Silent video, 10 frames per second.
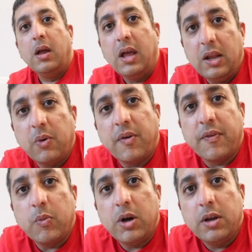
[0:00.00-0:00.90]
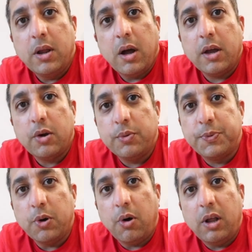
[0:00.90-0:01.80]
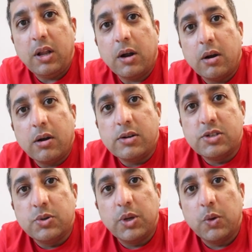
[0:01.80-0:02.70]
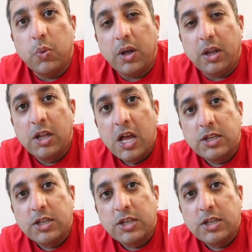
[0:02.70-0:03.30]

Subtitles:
Hello everyone, I hope you all are doing well.